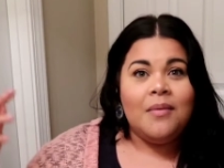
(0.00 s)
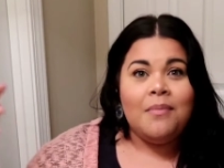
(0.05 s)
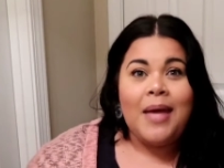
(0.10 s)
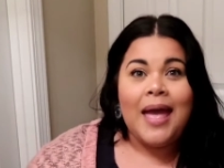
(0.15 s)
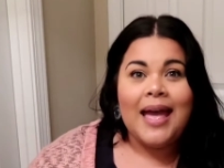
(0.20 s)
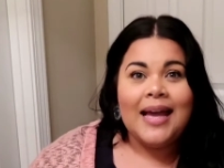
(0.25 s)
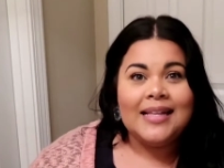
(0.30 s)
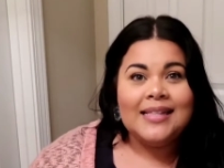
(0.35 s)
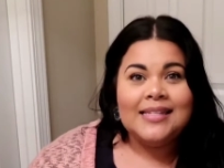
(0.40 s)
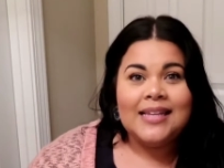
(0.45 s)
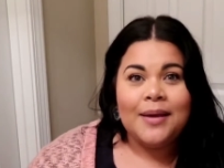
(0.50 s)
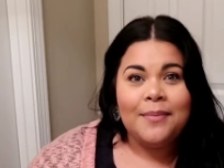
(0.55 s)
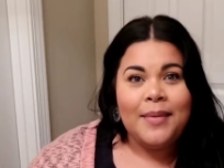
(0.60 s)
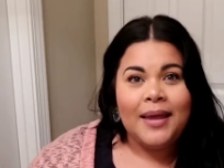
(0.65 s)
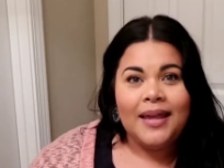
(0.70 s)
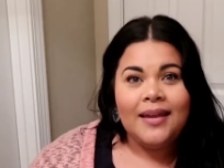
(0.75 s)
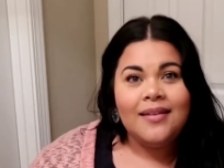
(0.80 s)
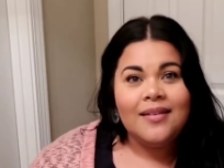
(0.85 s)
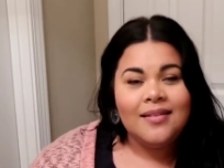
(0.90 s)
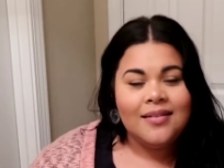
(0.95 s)

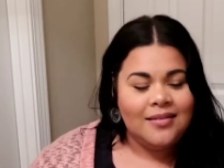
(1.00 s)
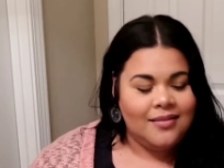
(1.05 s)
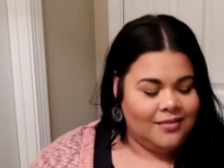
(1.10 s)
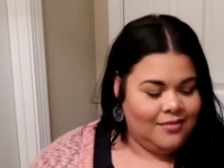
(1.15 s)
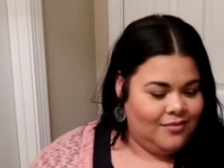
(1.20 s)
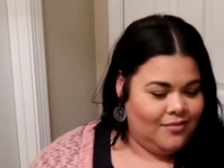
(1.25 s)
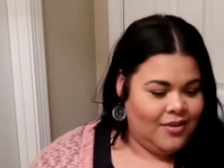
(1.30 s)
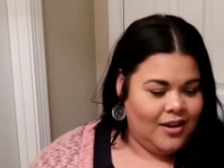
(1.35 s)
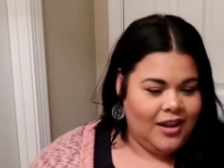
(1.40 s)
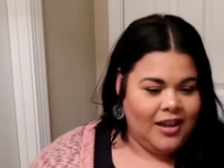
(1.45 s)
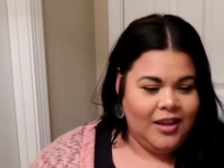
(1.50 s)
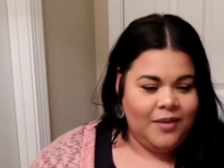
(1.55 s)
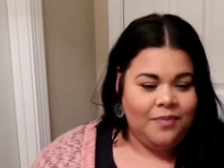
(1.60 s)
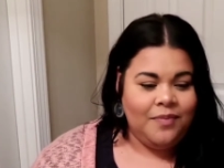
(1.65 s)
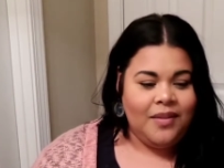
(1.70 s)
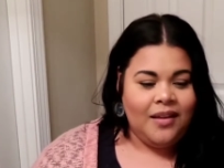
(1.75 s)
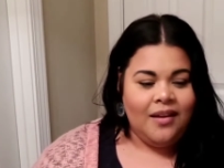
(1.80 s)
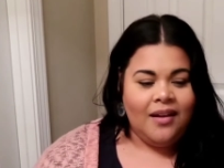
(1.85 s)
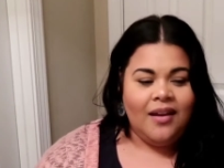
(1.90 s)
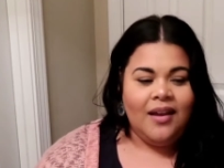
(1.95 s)
pandemic
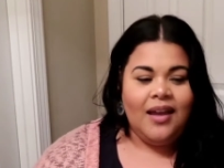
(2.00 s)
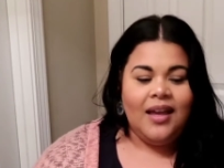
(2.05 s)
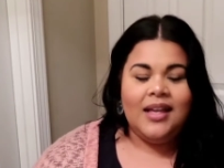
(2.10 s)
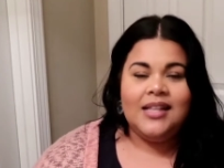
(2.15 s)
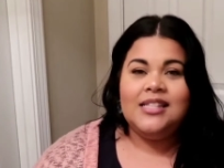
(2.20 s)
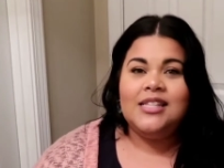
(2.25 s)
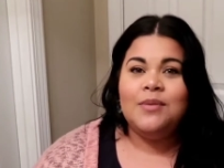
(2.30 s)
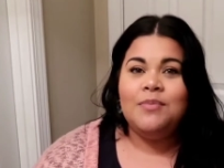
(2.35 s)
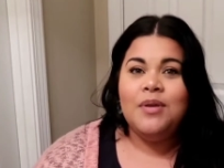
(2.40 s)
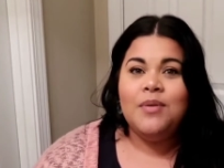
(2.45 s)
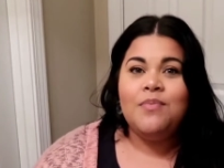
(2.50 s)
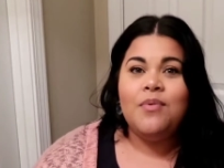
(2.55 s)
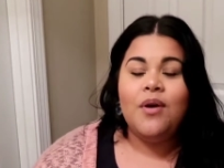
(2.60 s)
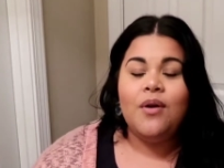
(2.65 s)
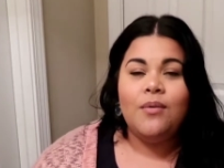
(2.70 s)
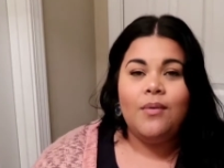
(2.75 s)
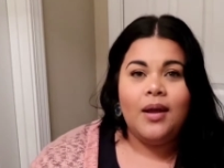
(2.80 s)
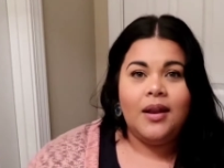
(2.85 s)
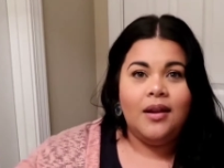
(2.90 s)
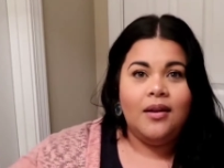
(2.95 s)
right and some people
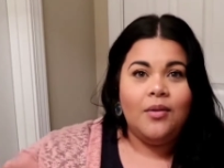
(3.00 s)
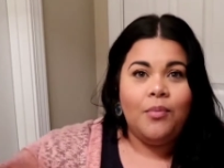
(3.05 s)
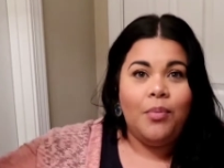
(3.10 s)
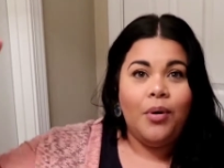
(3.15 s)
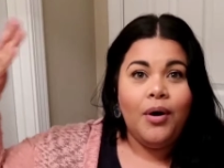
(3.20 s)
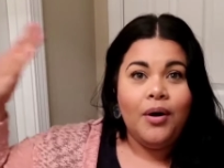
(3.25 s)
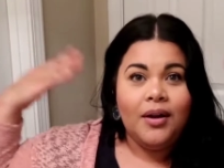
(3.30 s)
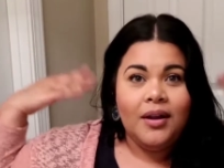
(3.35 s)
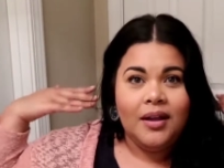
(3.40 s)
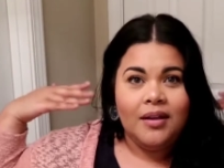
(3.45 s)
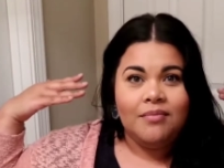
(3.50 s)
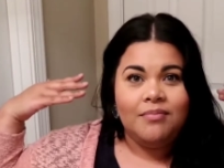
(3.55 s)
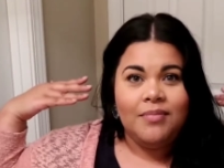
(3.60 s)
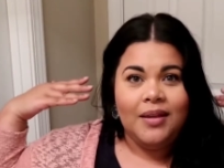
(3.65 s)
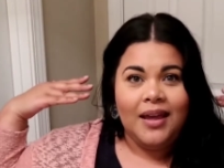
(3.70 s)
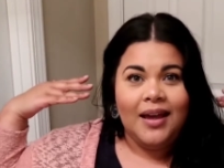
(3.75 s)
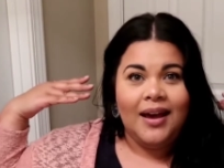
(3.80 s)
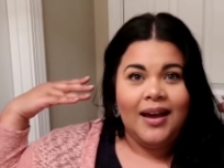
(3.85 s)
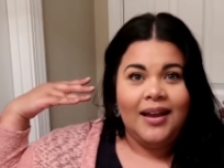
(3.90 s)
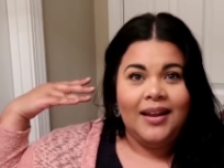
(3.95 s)
are ready to put it
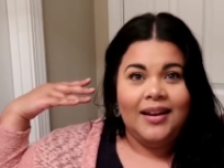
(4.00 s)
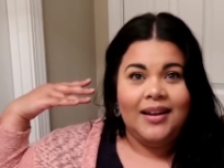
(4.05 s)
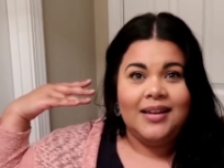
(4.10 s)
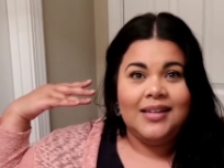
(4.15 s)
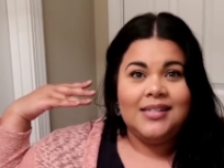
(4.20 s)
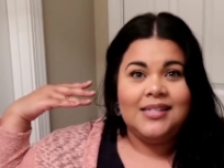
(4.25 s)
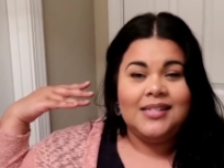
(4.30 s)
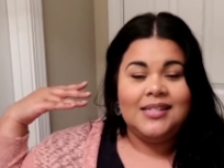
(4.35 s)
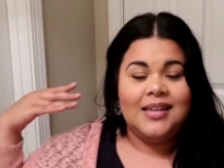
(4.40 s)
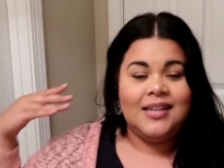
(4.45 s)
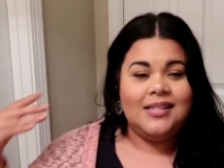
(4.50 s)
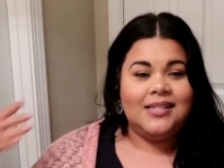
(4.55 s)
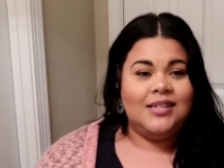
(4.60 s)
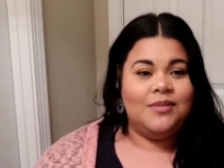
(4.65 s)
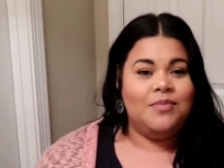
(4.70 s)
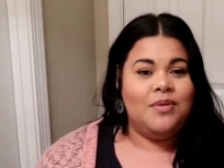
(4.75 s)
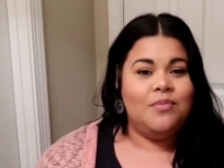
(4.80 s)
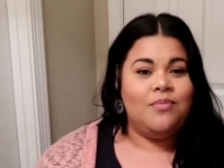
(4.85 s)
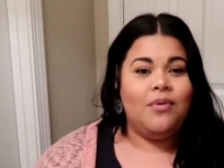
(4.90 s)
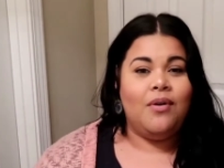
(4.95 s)
behind us and
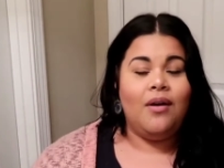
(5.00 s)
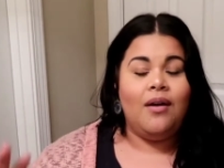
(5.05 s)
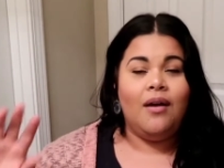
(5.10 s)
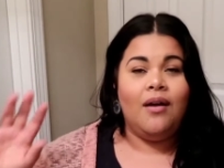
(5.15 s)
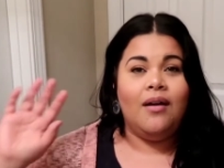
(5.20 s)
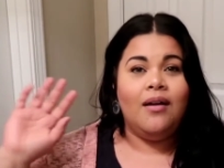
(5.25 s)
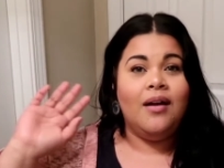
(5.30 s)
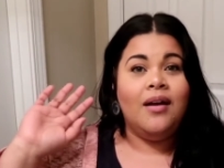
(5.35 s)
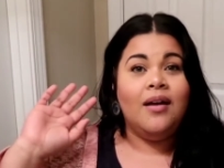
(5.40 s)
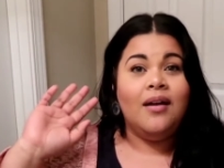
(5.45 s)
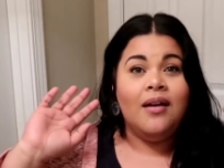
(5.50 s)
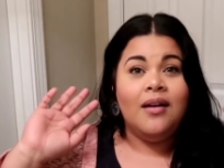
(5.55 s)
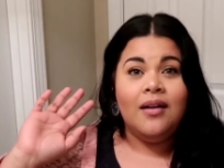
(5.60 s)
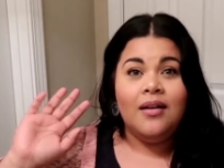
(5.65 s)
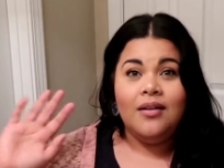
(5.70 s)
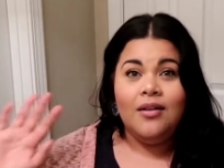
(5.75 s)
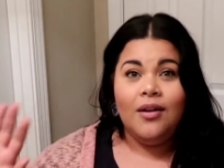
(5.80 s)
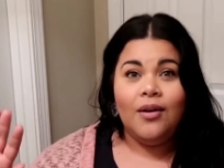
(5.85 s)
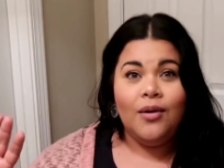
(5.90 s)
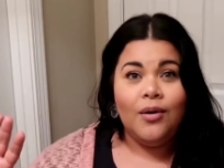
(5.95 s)
some people are
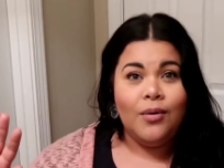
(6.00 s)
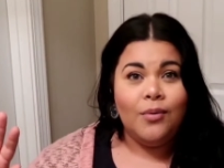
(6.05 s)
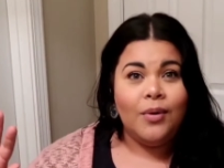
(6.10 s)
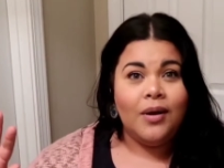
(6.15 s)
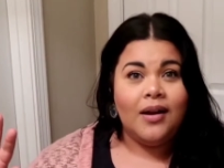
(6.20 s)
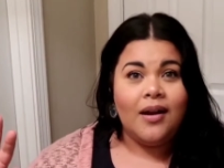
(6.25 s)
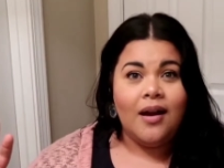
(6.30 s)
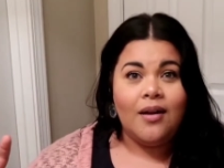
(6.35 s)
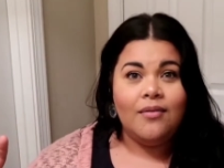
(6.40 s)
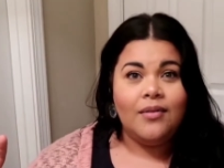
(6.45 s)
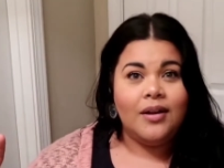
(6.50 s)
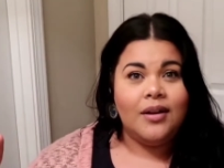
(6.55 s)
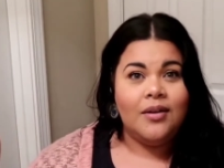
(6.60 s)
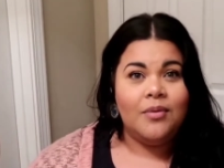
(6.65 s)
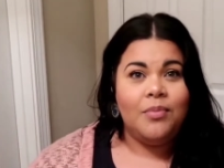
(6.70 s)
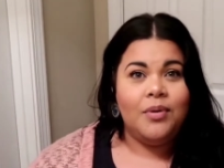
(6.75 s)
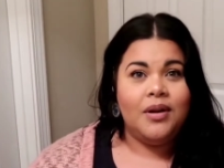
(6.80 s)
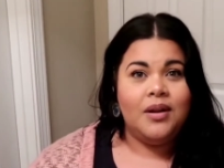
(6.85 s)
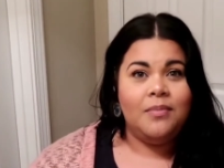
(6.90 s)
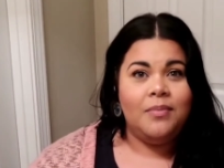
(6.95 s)
no, we're not ready
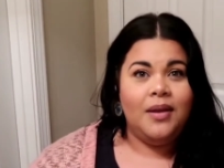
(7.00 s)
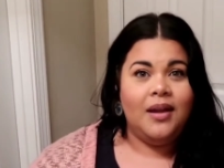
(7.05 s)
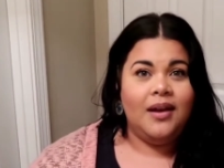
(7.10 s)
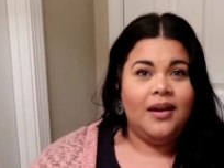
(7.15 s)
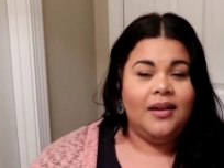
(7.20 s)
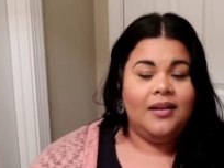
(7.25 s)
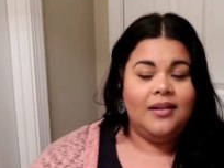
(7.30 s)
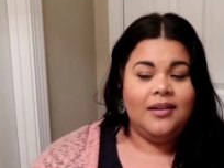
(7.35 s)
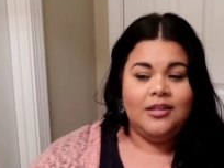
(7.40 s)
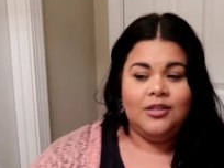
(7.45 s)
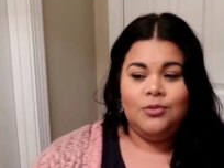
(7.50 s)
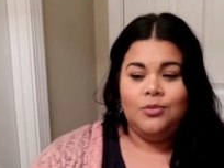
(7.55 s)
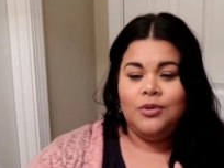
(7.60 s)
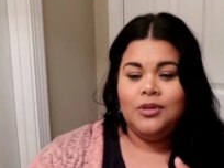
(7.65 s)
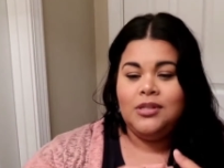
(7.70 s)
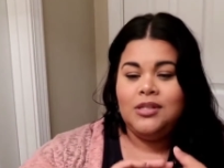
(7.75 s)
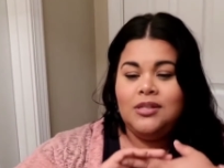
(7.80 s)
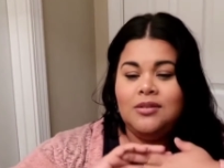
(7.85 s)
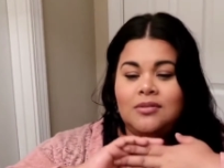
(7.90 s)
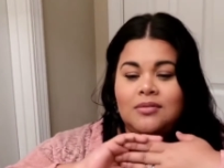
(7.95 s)
to put it behind us.
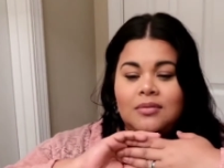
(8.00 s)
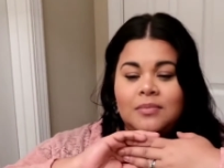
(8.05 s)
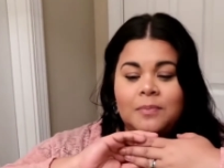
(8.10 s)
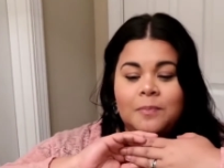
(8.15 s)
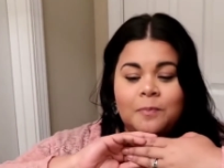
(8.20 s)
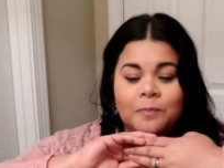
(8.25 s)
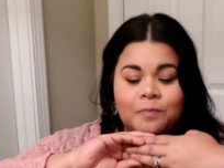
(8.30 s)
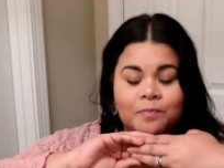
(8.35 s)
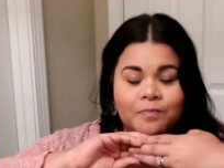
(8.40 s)
We're still